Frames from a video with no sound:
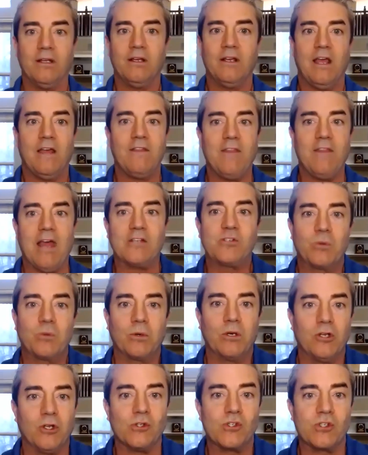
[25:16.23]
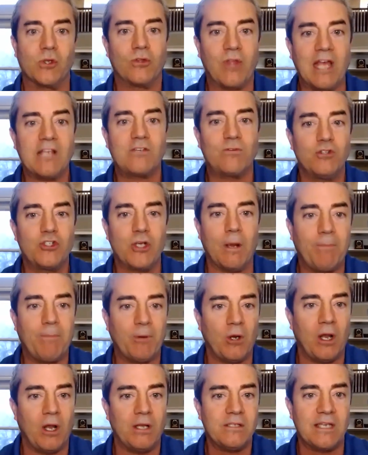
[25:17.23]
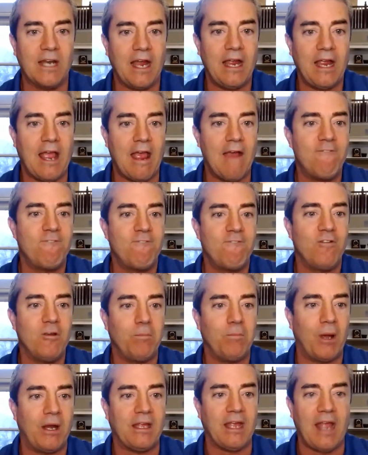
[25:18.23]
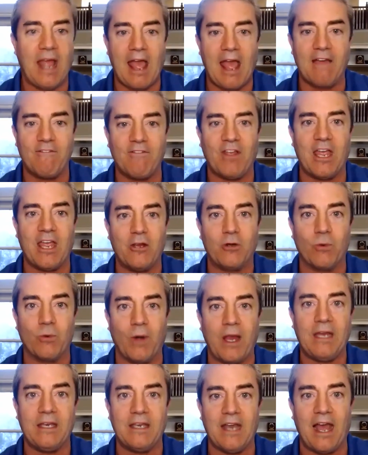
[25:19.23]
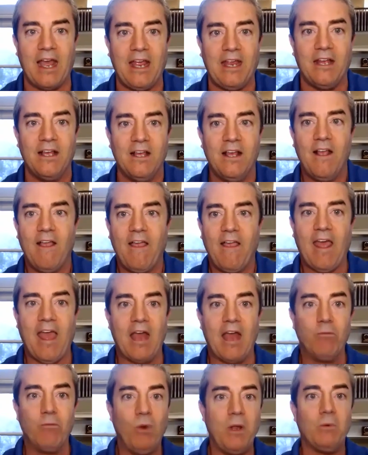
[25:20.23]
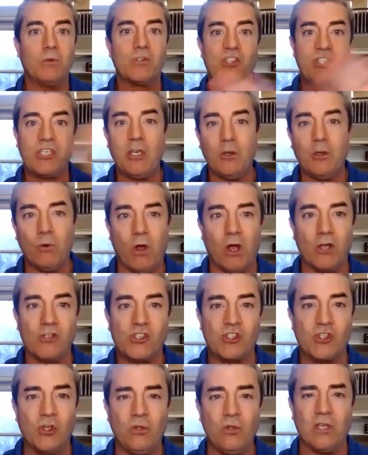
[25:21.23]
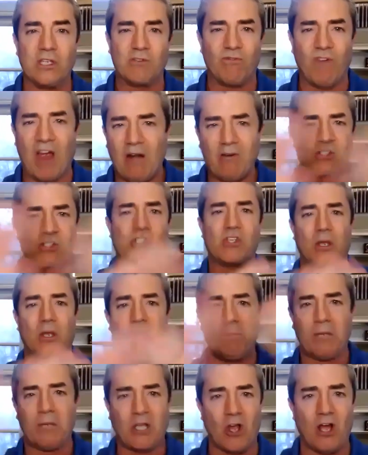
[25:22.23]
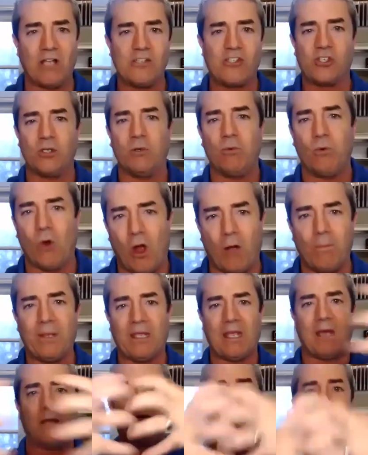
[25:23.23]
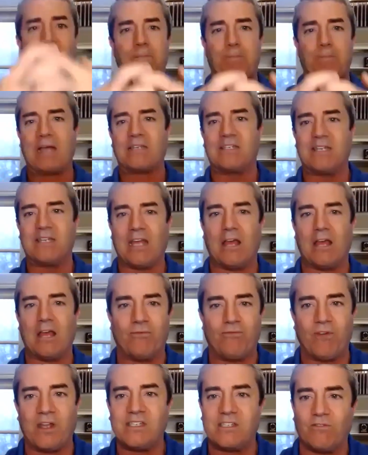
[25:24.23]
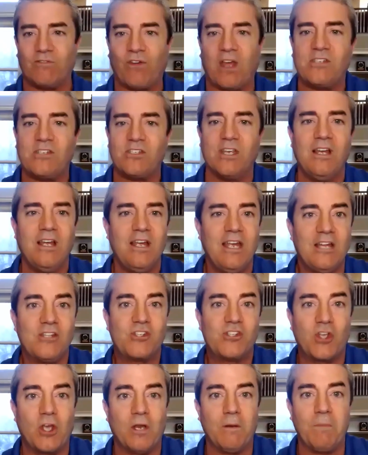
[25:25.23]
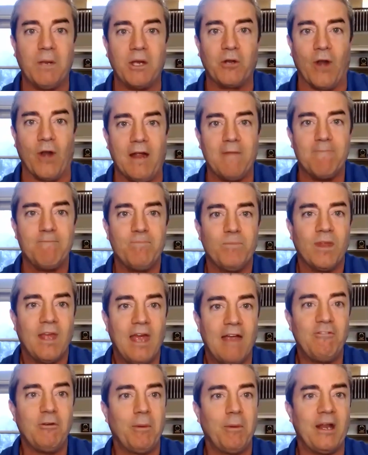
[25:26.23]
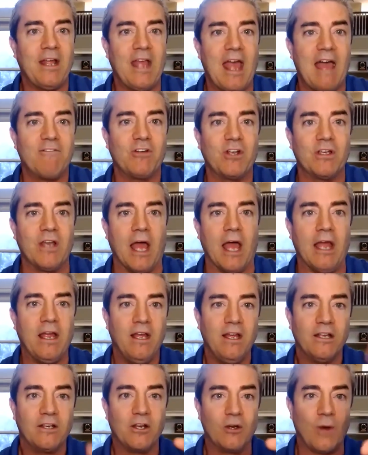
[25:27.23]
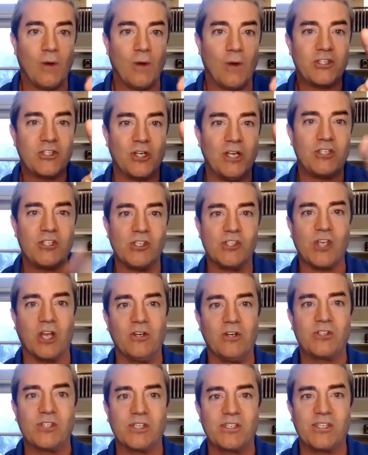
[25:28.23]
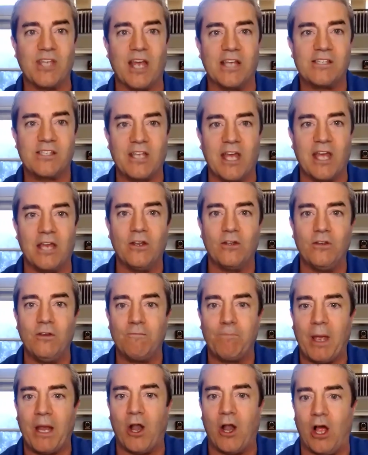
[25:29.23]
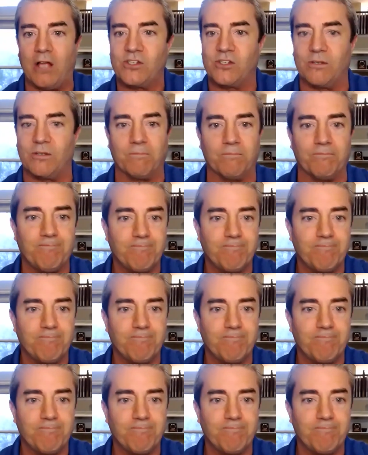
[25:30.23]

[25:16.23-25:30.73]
And that's what we're going to do. So thanks for jumping on tonight. Everybody have a great night. And we will see you all soon. This virus is going to be gone soon. We'll all be able to get back together face to face. It's going to be great. Everybody have a good night. Congratulations on your success, Kendall. You've been awesome.